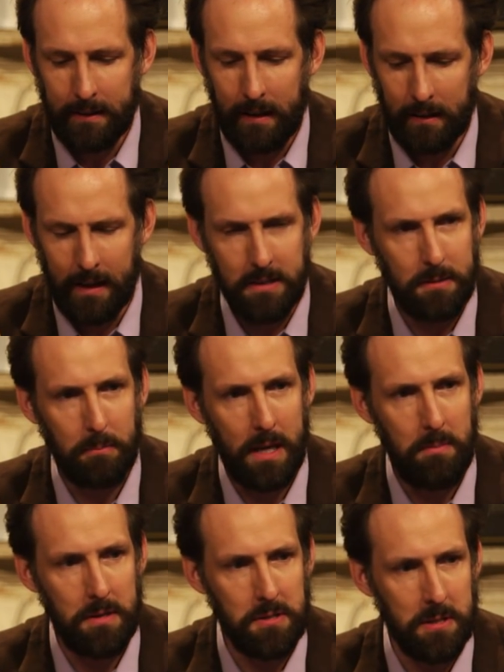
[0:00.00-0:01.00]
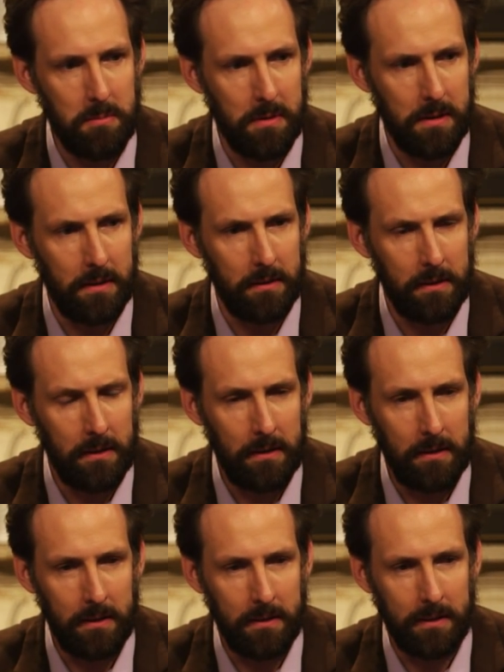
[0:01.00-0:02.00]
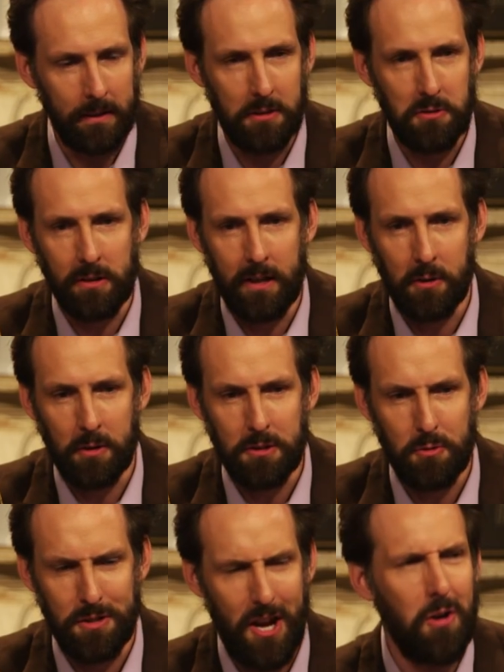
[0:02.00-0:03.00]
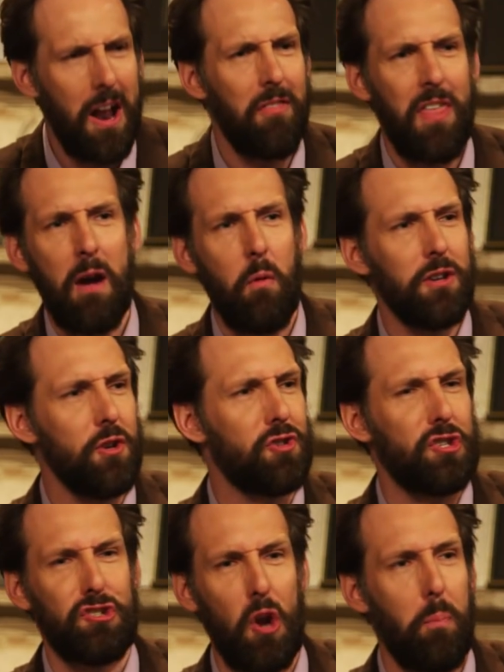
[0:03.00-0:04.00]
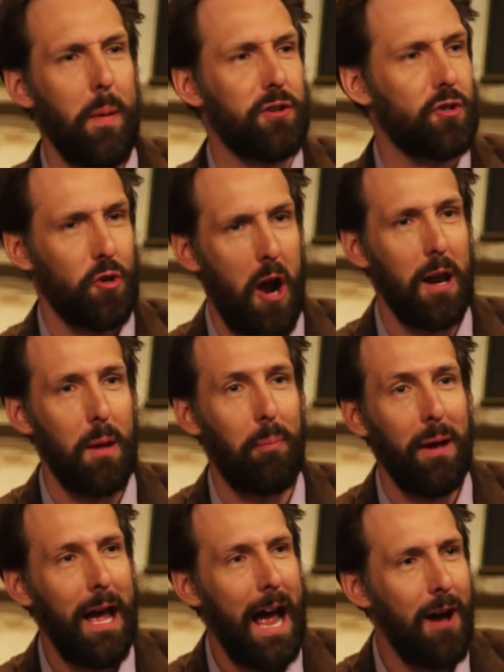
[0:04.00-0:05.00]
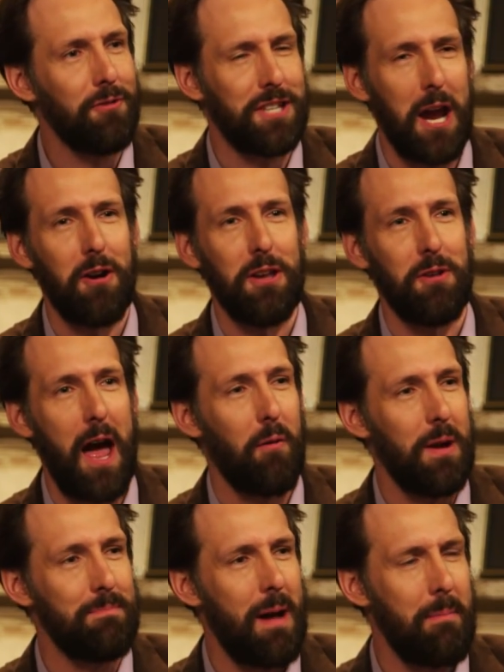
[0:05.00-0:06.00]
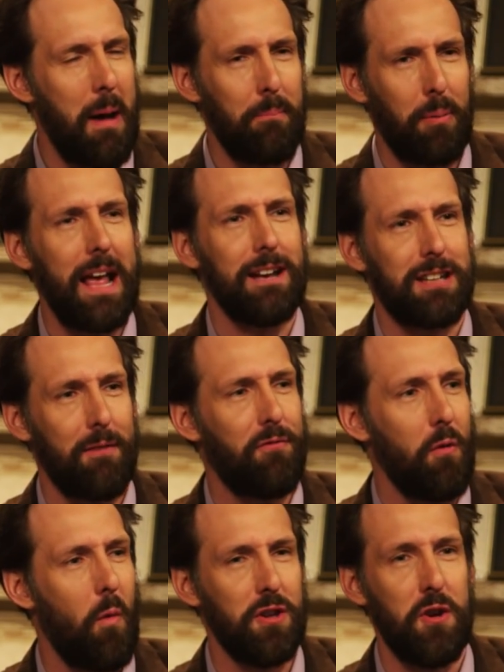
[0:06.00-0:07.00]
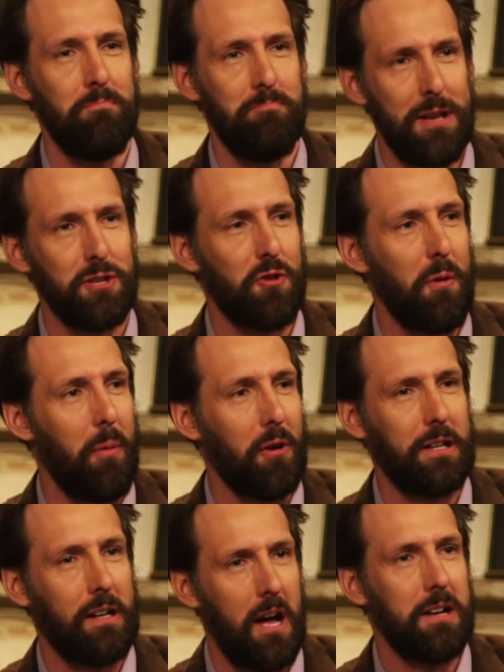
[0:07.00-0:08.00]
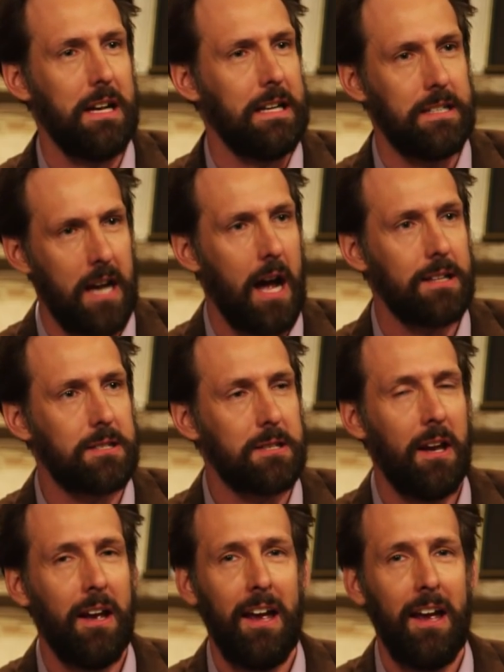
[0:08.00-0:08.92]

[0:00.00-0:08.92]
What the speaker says: Alexa, play me some Electric Light Orchestra. No, not that one, you stupid trollop. How dare you not read my mind? Play a different one, you miserable clunking guts.